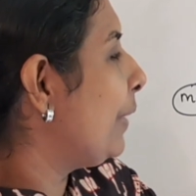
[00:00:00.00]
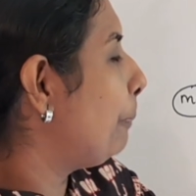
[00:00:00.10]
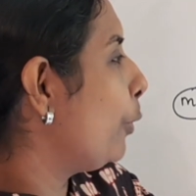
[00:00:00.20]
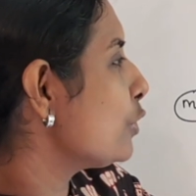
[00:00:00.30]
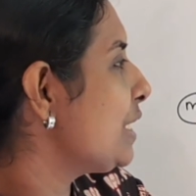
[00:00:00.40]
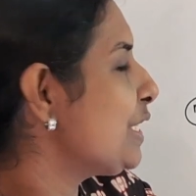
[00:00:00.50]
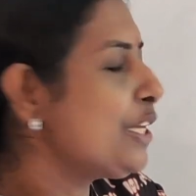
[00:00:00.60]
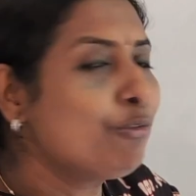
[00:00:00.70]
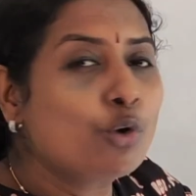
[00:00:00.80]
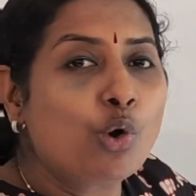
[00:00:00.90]
the
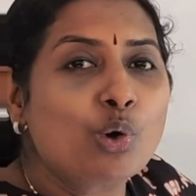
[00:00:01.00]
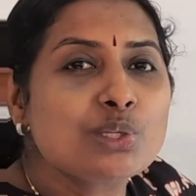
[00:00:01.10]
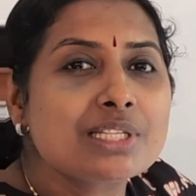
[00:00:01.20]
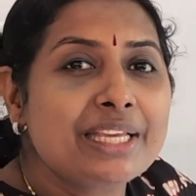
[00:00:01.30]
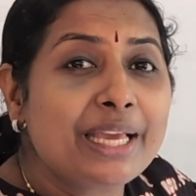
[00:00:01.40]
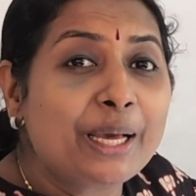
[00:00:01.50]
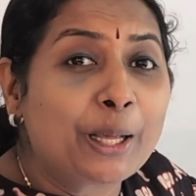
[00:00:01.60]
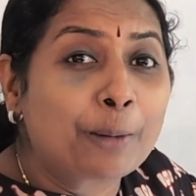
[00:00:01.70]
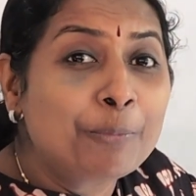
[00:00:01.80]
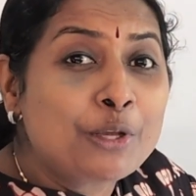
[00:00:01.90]
positive course
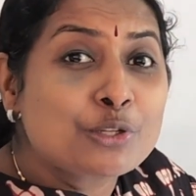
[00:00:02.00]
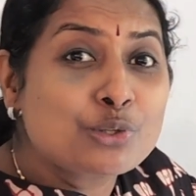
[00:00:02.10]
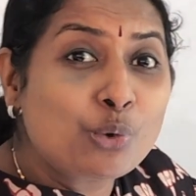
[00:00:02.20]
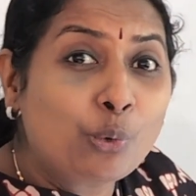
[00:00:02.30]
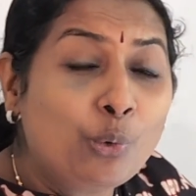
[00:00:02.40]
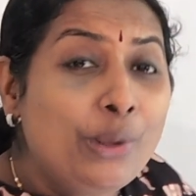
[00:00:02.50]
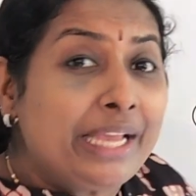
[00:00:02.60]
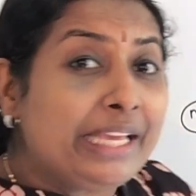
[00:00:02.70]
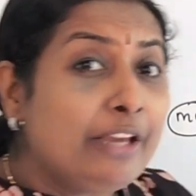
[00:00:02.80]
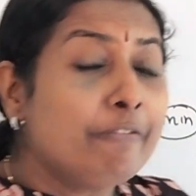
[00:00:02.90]
here. So,
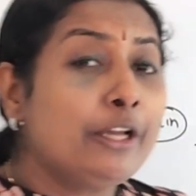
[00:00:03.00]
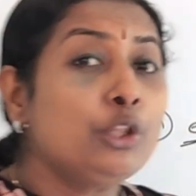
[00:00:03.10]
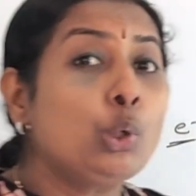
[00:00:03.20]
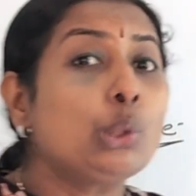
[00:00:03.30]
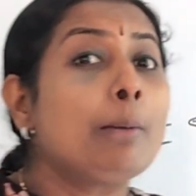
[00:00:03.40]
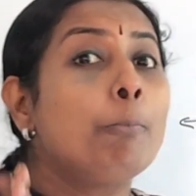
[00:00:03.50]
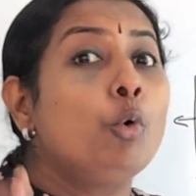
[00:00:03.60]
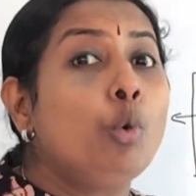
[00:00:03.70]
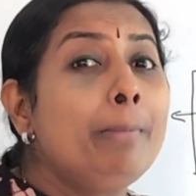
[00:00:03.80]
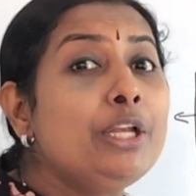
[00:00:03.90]
even though the
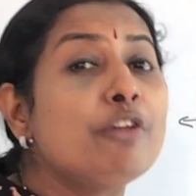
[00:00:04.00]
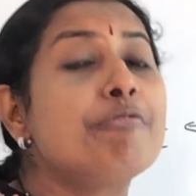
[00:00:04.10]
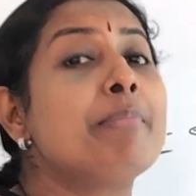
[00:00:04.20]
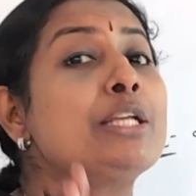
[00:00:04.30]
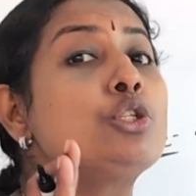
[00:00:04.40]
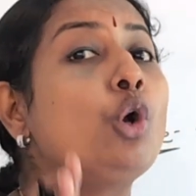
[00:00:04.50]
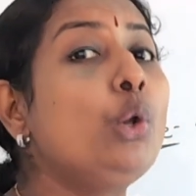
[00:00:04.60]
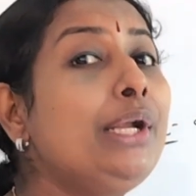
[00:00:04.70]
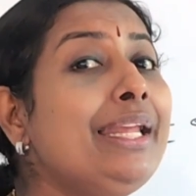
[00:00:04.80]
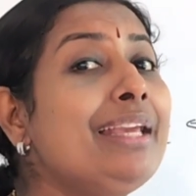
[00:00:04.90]
movement of
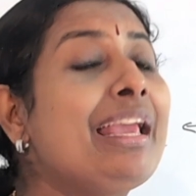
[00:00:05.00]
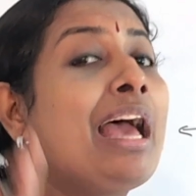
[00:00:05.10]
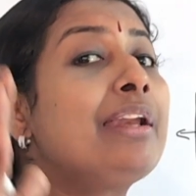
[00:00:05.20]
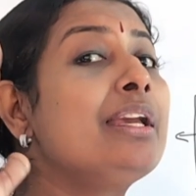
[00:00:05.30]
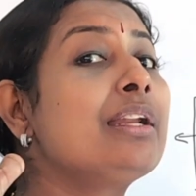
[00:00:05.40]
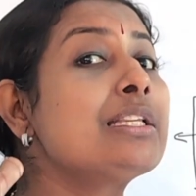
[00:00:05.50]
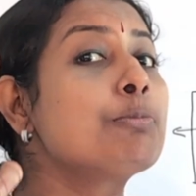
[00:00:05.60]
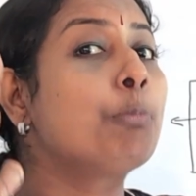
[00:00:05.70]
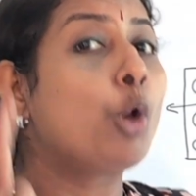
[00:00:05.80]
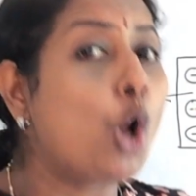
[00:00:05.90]
majority carrier is
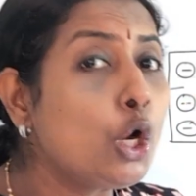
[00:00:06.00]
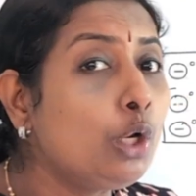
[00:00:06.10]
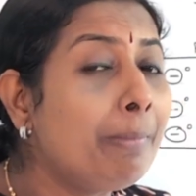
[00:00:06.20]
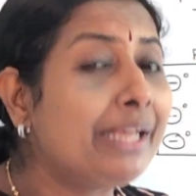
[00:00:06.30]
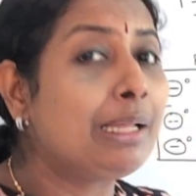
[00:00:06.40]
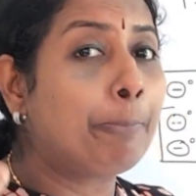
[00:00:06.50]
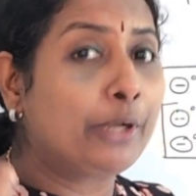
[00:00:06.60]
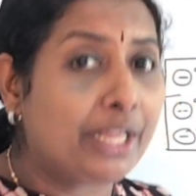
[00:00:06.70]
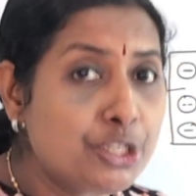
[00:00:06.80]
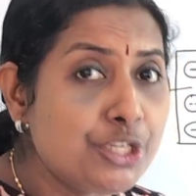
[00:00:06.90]
blocked by the
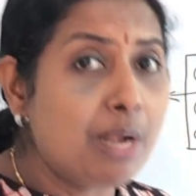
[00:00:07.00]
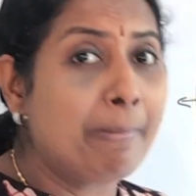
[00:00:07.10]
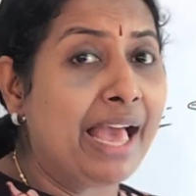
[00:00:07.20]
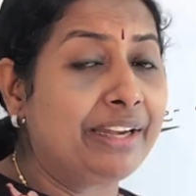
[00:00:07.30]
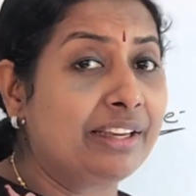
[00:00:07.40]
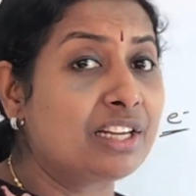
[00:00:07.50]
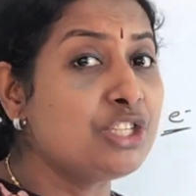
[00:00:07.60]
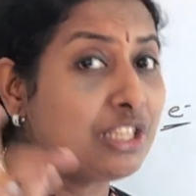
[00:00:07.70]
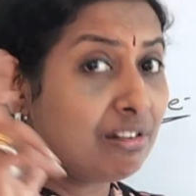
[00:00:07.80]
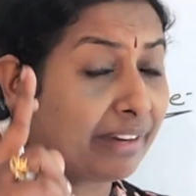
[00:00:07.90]
potential barrier,
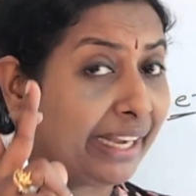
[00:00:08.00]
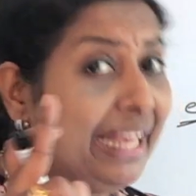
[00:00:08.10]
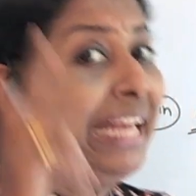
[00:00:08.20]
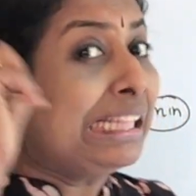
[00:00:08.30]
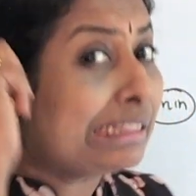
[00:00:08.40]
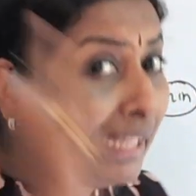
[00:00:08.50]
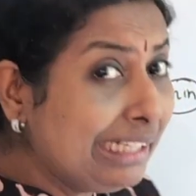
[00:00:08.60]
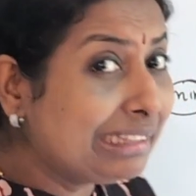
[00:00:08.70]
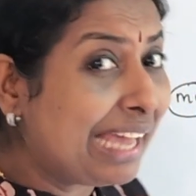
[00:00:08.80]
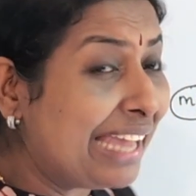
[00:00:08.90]
children,
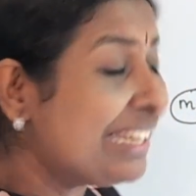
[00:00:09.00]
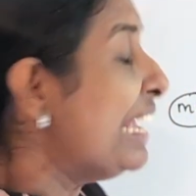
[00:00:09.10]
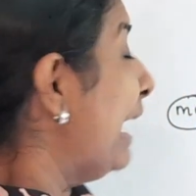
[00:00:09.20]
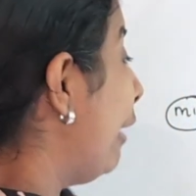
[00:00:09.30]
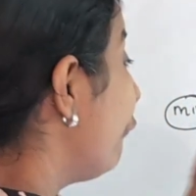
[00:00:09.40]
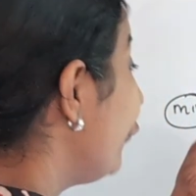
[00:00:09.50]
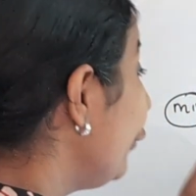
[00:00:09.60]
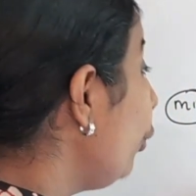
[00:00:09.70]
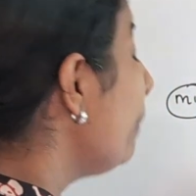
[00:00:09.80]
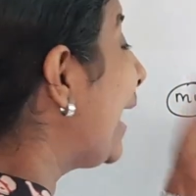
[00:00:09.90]
think that a
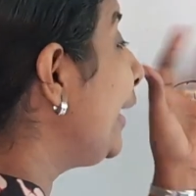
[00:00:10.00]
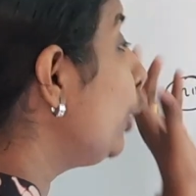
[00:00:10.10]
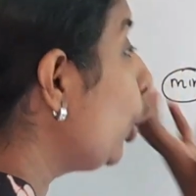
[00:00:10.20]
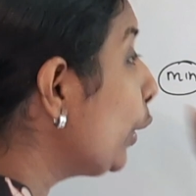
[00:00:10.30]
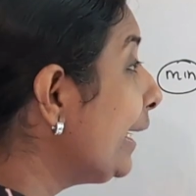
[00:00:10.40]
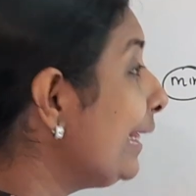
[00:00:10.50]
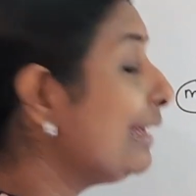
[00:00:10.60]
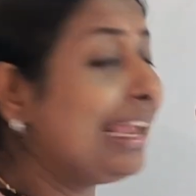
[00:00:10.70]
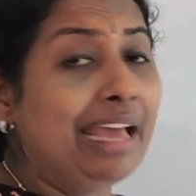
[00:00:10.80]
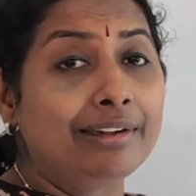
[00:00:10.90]
few
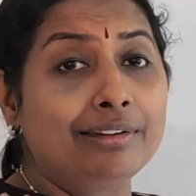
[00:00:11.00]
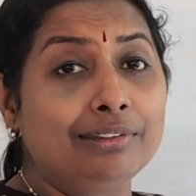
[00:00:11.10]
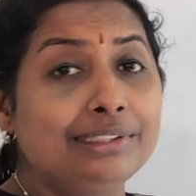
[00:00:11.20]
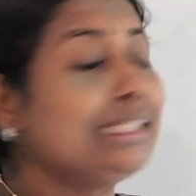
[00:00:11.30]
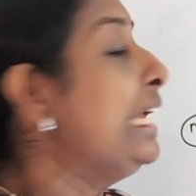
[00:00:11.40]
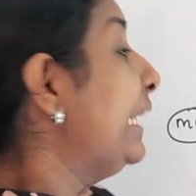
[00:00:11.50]
minority carriers